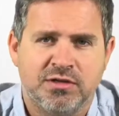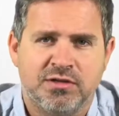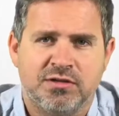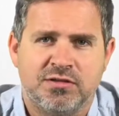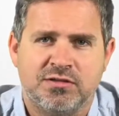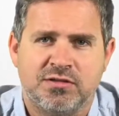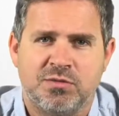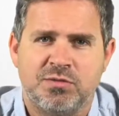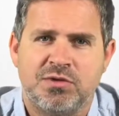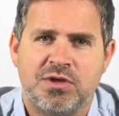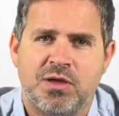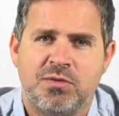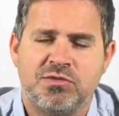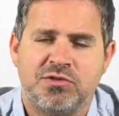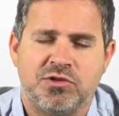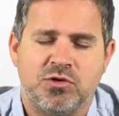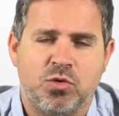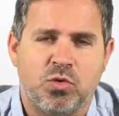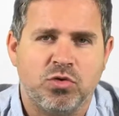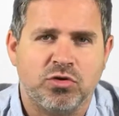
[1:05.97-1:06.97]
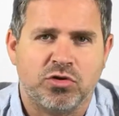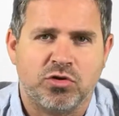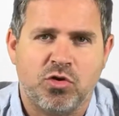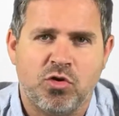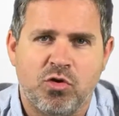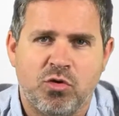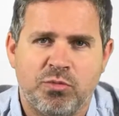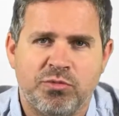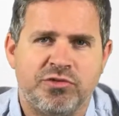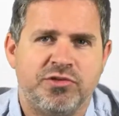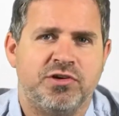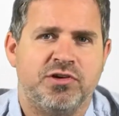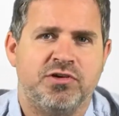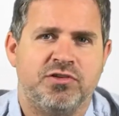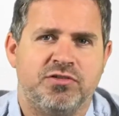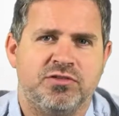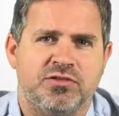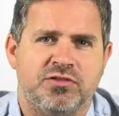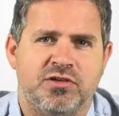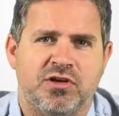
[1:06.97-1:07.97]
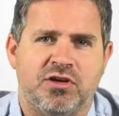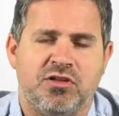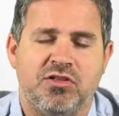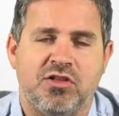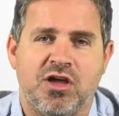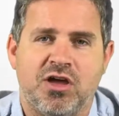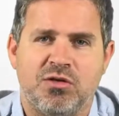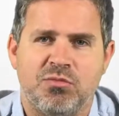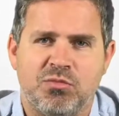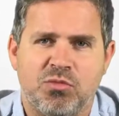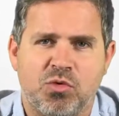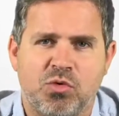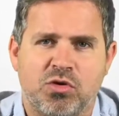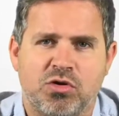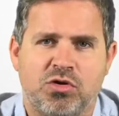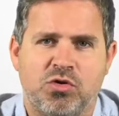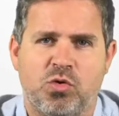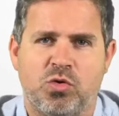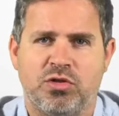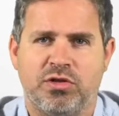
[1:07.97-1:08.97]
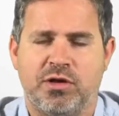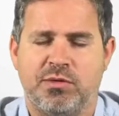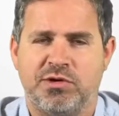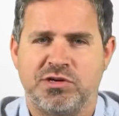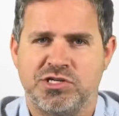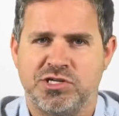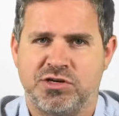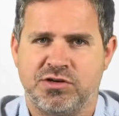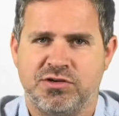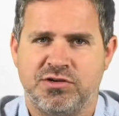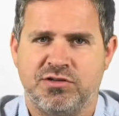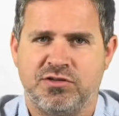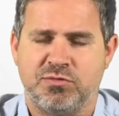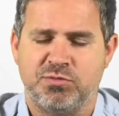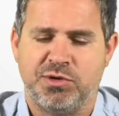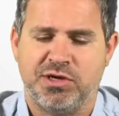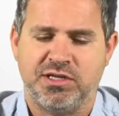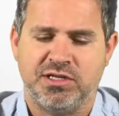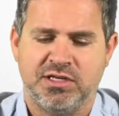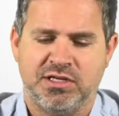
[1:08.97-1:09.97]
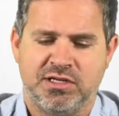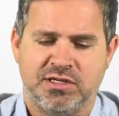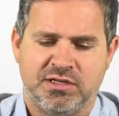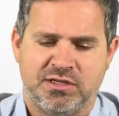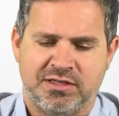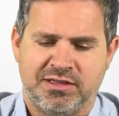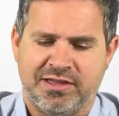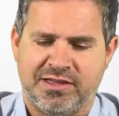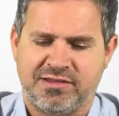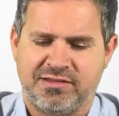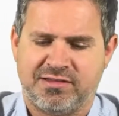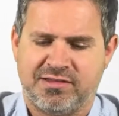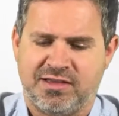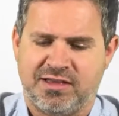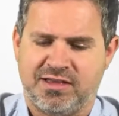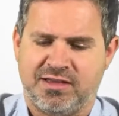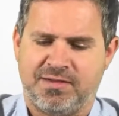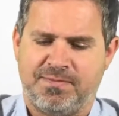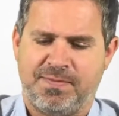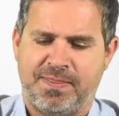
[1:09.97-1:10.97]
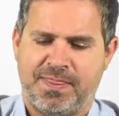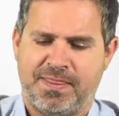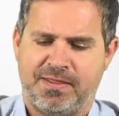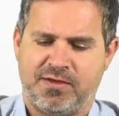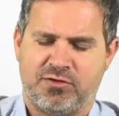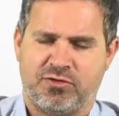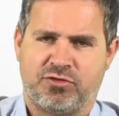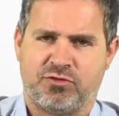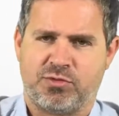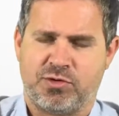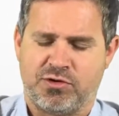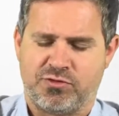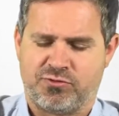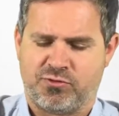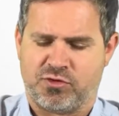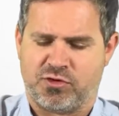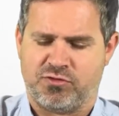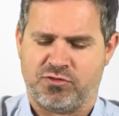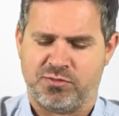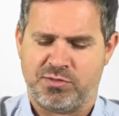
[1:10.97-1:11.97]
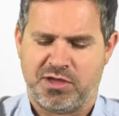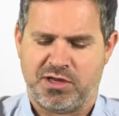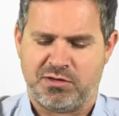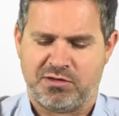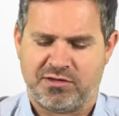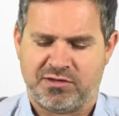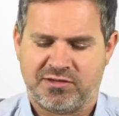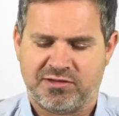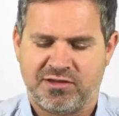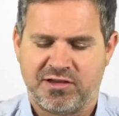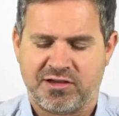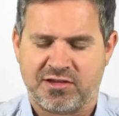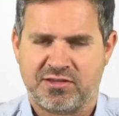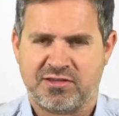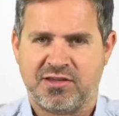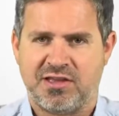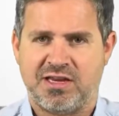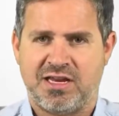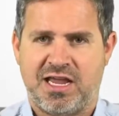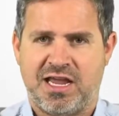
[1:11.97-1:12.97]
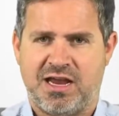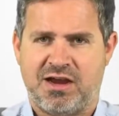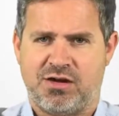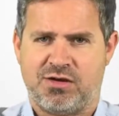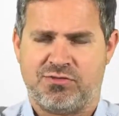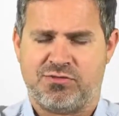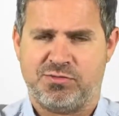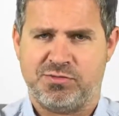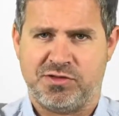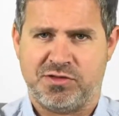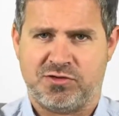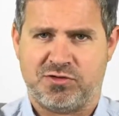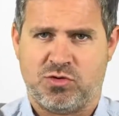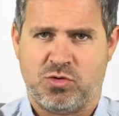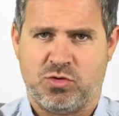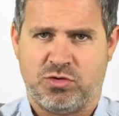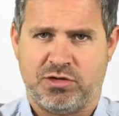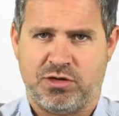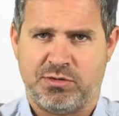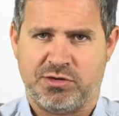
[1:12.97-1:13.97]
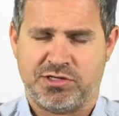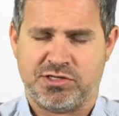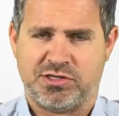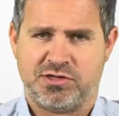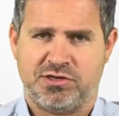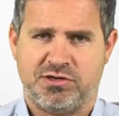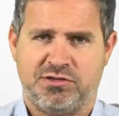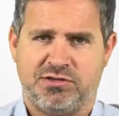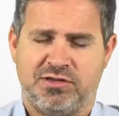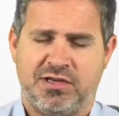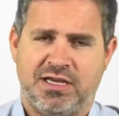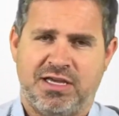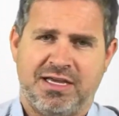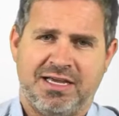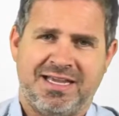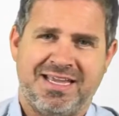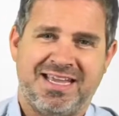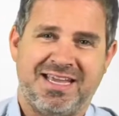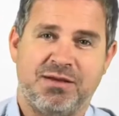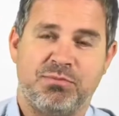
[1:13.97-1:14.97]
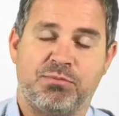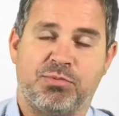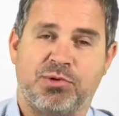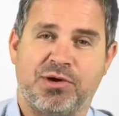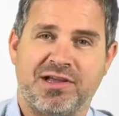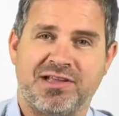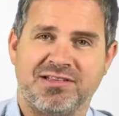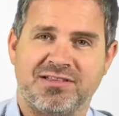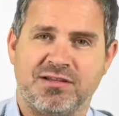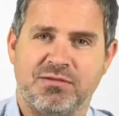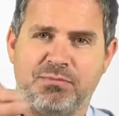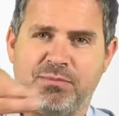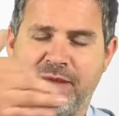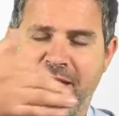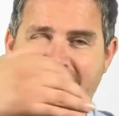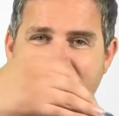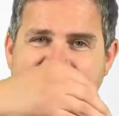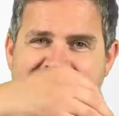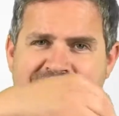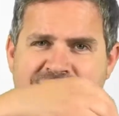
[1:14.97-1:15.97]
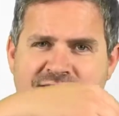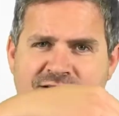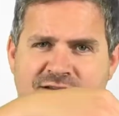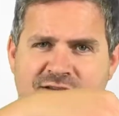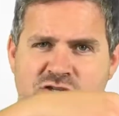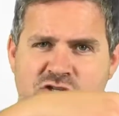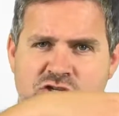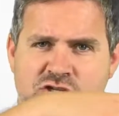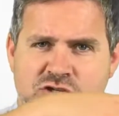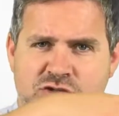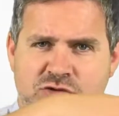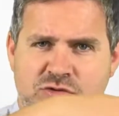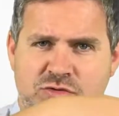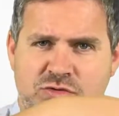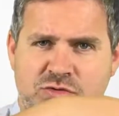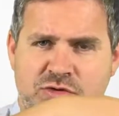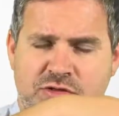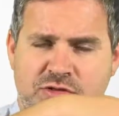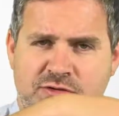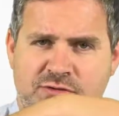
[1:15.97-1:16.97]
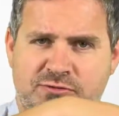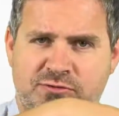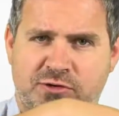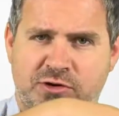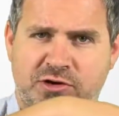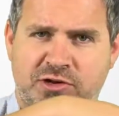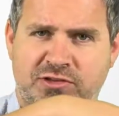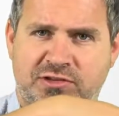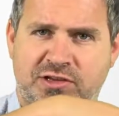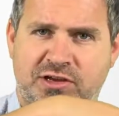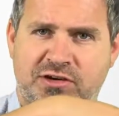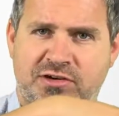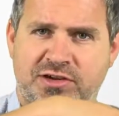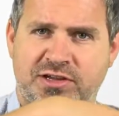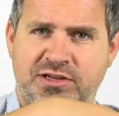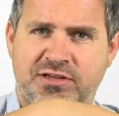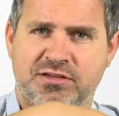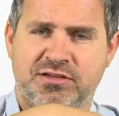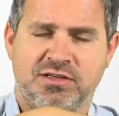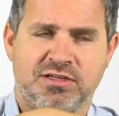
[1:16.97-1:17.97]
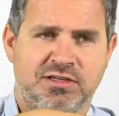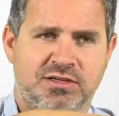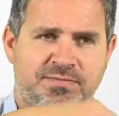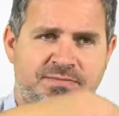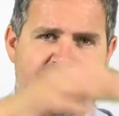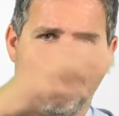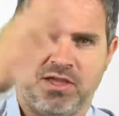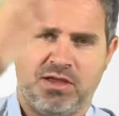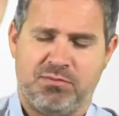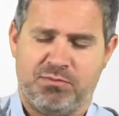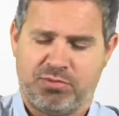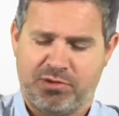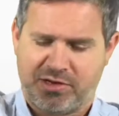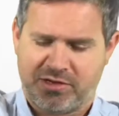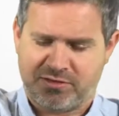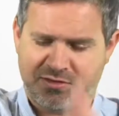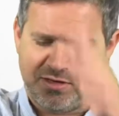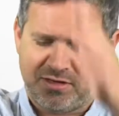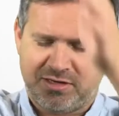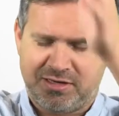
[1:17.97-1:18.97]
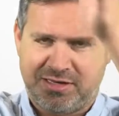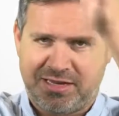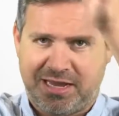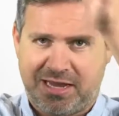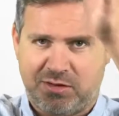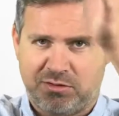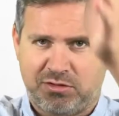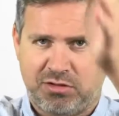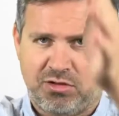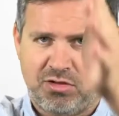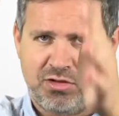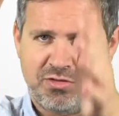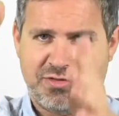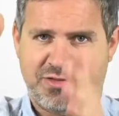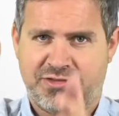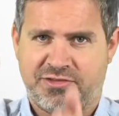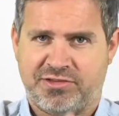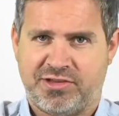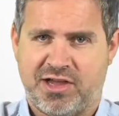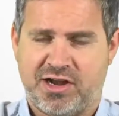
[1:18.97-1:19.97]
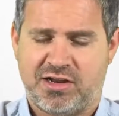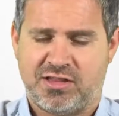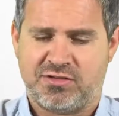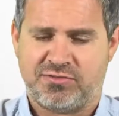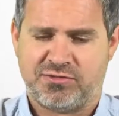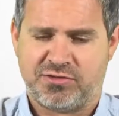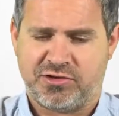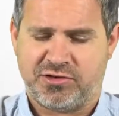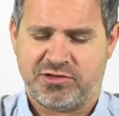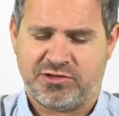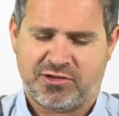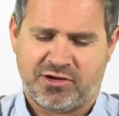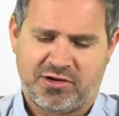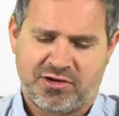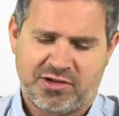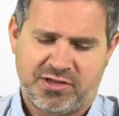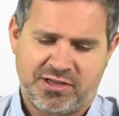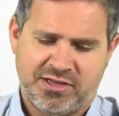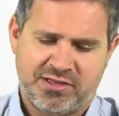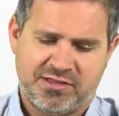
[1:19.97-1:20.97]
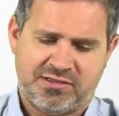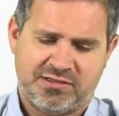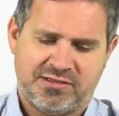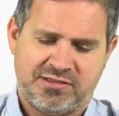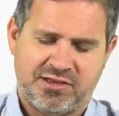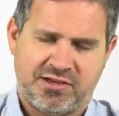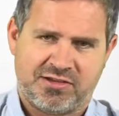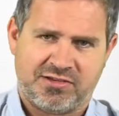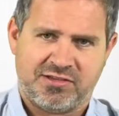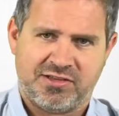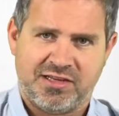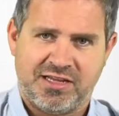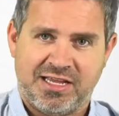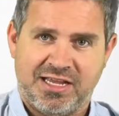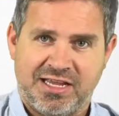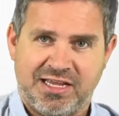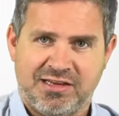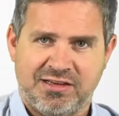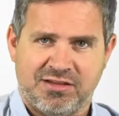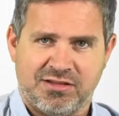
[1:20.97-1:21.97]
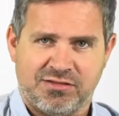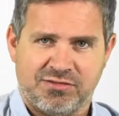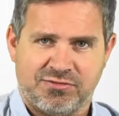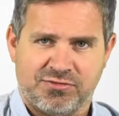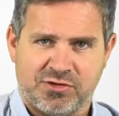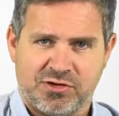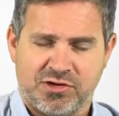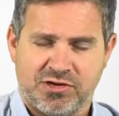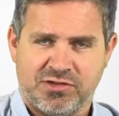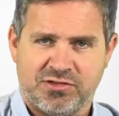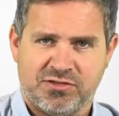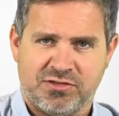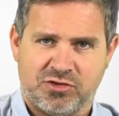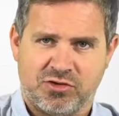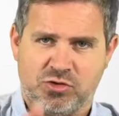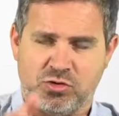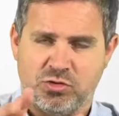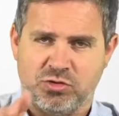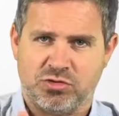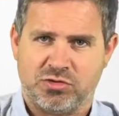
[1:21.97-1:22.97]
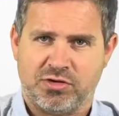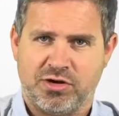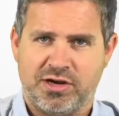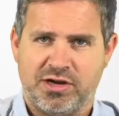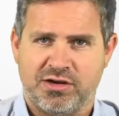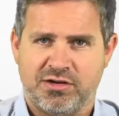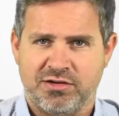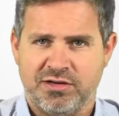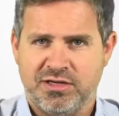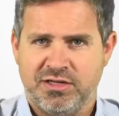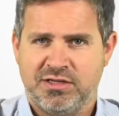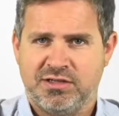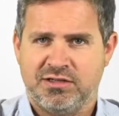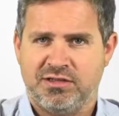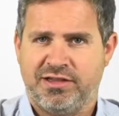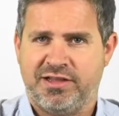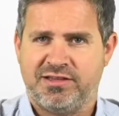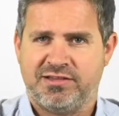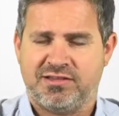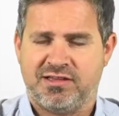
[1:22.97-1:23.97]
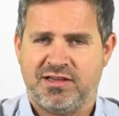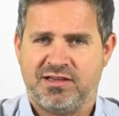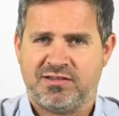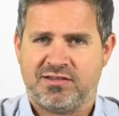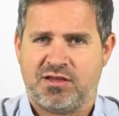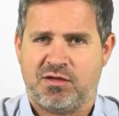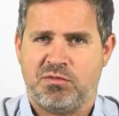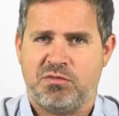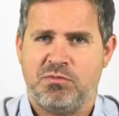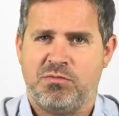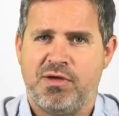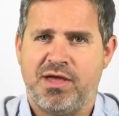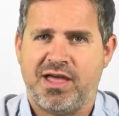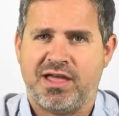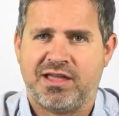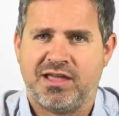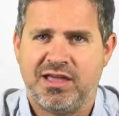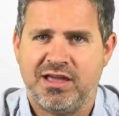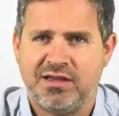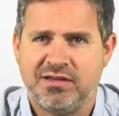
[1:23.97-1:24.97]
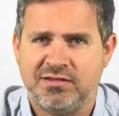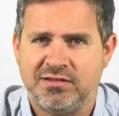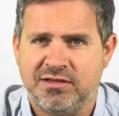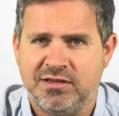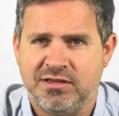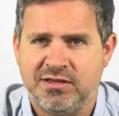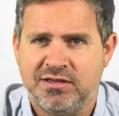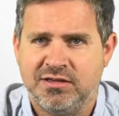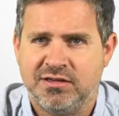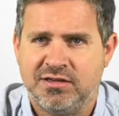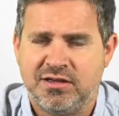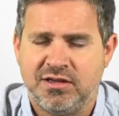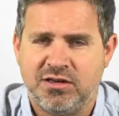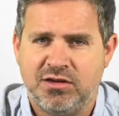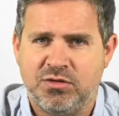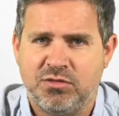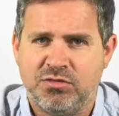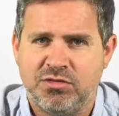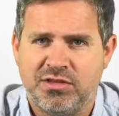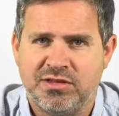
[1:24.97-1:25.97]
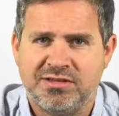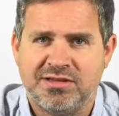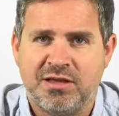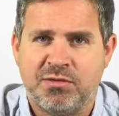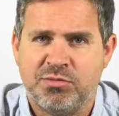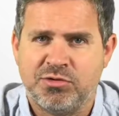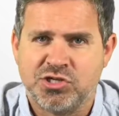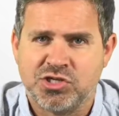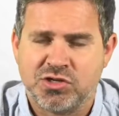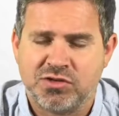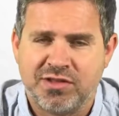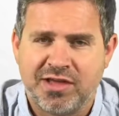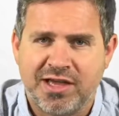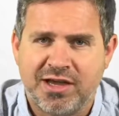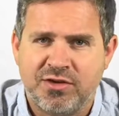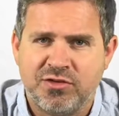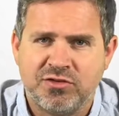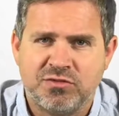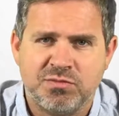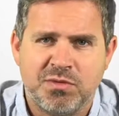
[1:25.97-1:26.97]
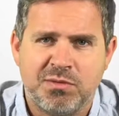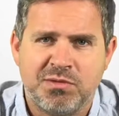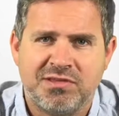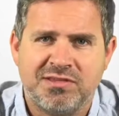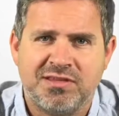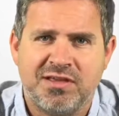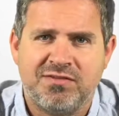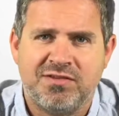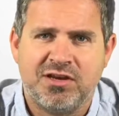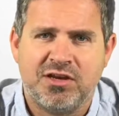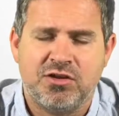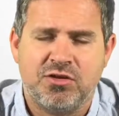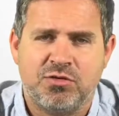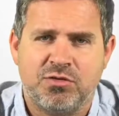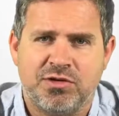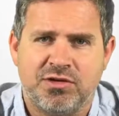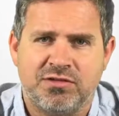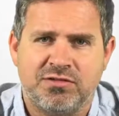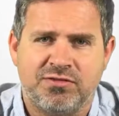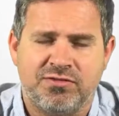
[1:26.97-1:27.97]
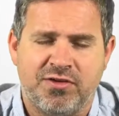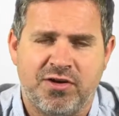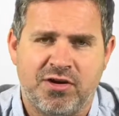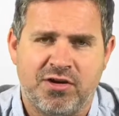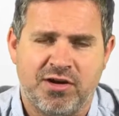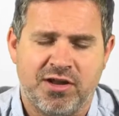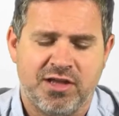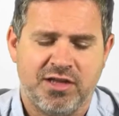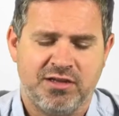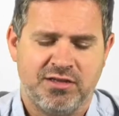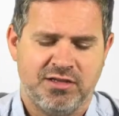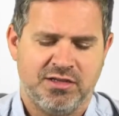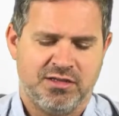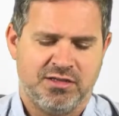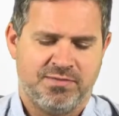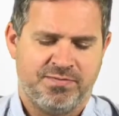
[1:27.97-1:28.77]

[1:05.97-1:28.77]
Sometimes in older homes there's a lot more cold air returns, but let's say there's 3 or 4 of them. It sucks in air from these cold air returns. It brings it back to the furnace area. It brings it down along the side of the furnace area. It sucks it into the furnace, the cooler air. Let's say it's coming back at, the temperature of the house, maybe 70 degrees Fahrenheit.